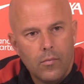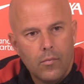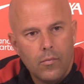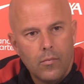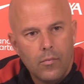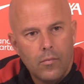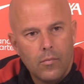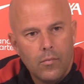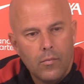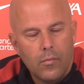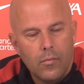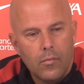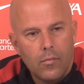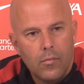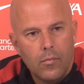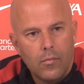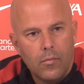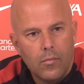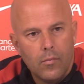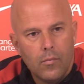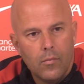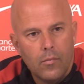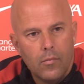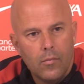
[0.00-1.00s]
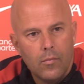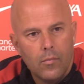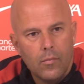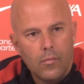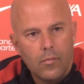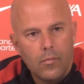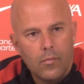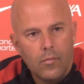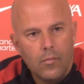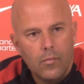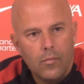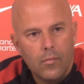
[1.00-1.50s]
learning more about the squad
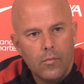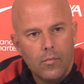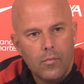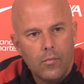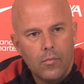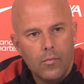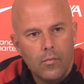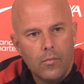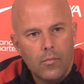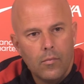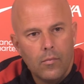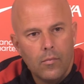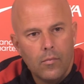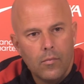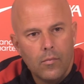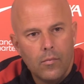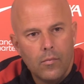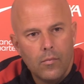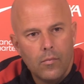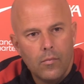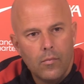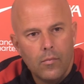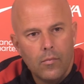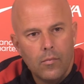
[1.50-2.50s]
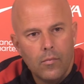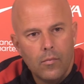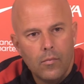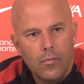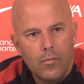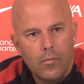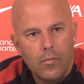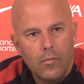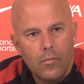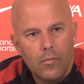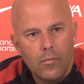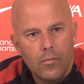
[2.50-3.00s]
that you have, but also trying
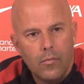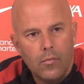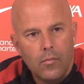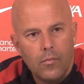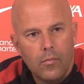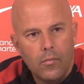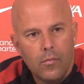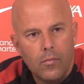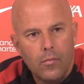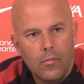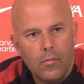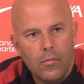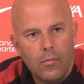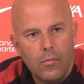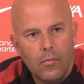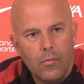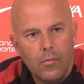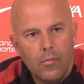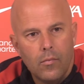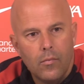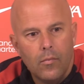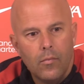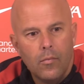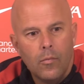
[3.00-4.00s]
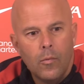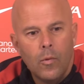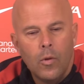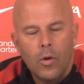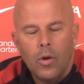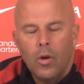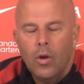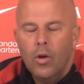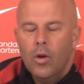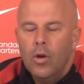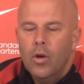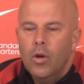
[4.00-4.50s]
to create some competition?
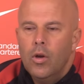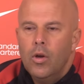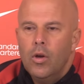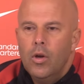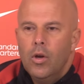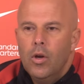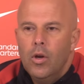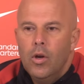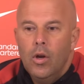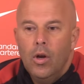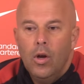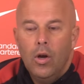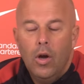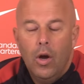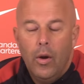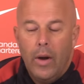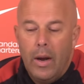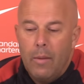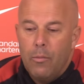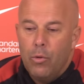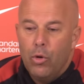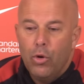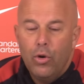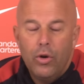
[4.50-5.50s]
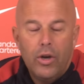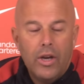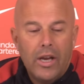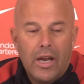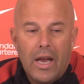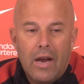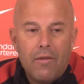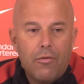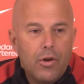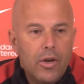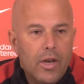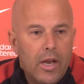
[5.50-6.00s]
Oh, I'm learning
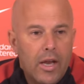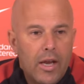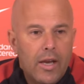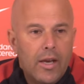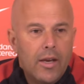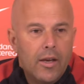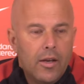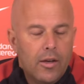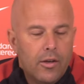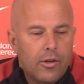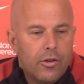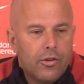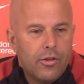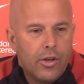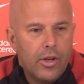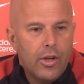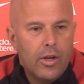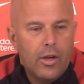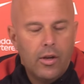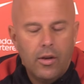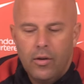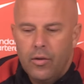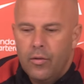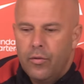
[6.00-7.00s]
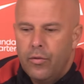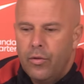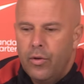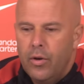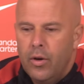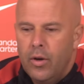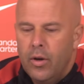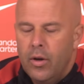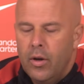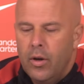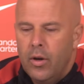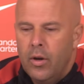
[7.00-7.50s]
every day still of, uh,
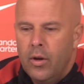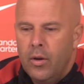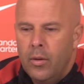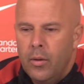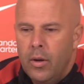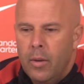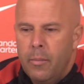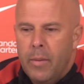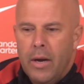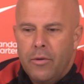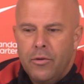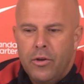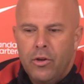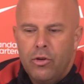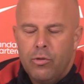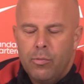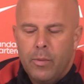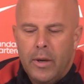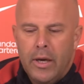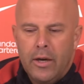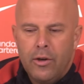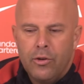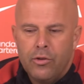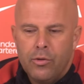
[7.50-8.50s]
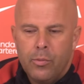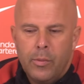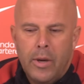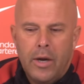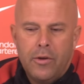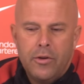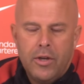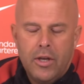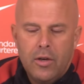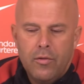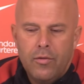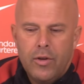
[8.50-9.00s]
uh, about these players,
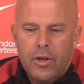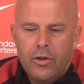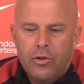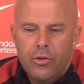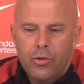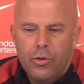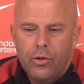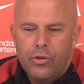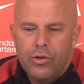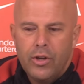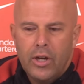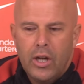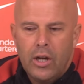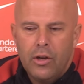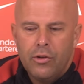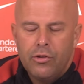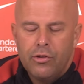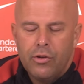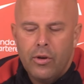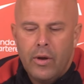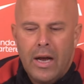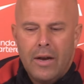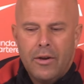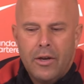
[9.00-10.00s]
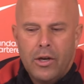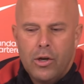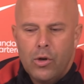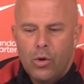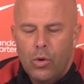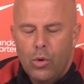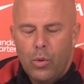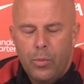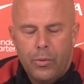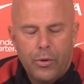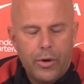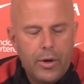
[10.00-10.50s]
about the individuals, and also how they
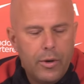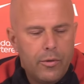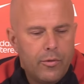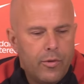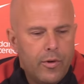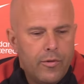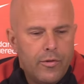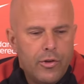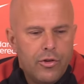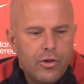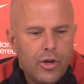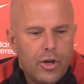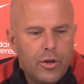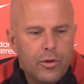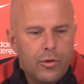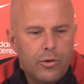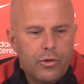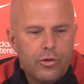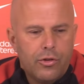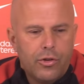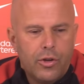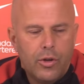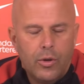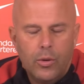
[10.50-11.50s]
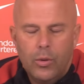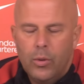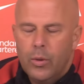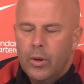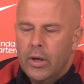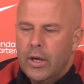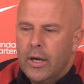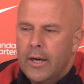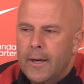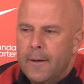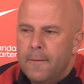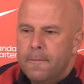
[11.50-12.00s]
cooperate with each other. So,
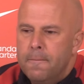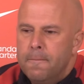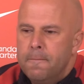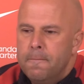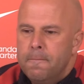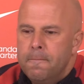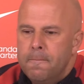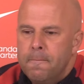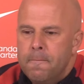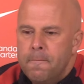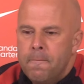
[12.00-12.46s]
um,